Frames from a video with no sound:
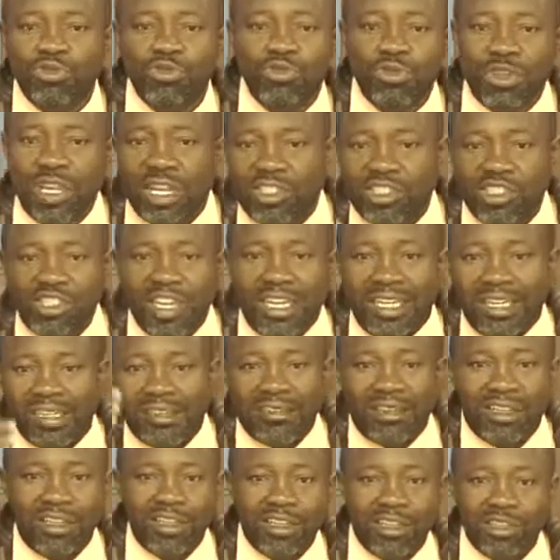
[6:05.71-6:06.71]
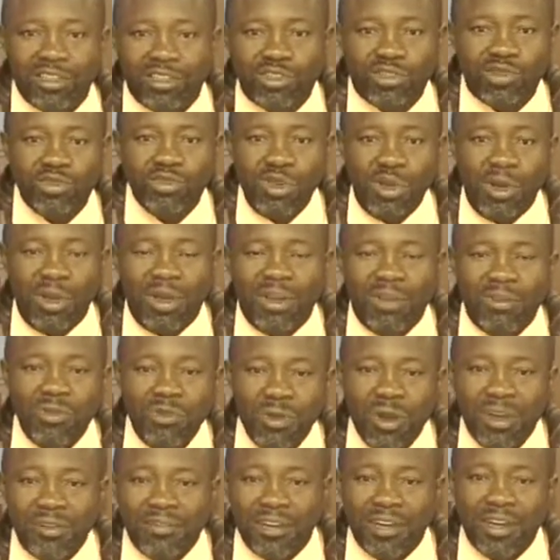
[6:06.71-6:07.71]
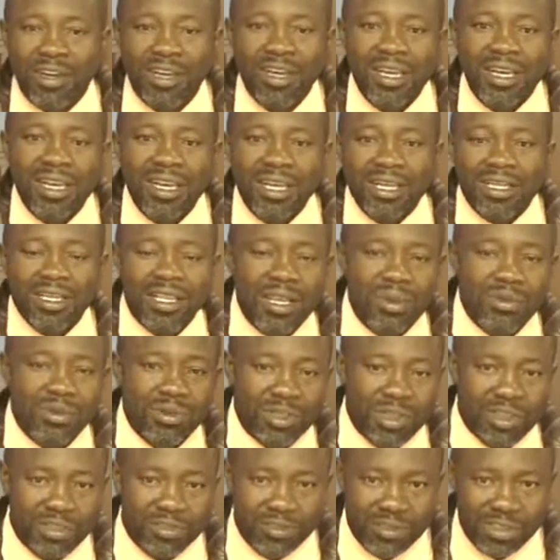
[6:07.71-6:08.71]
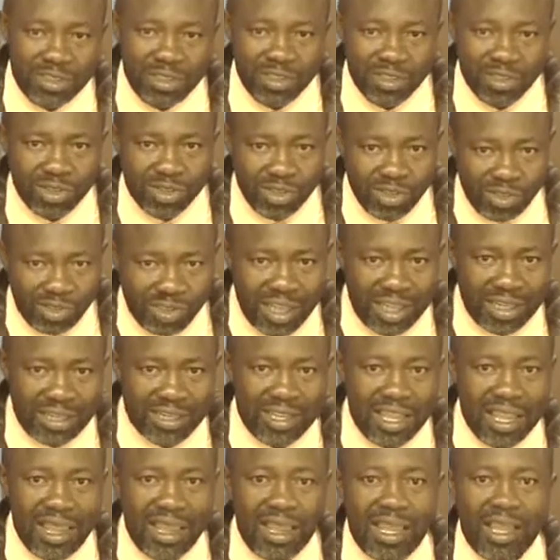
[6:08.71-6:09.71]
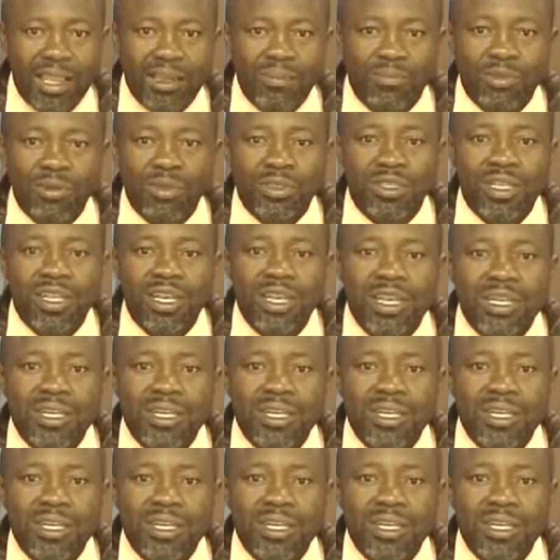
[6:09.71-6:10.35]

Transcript: their generals, through whoever they would have, you know, set here and put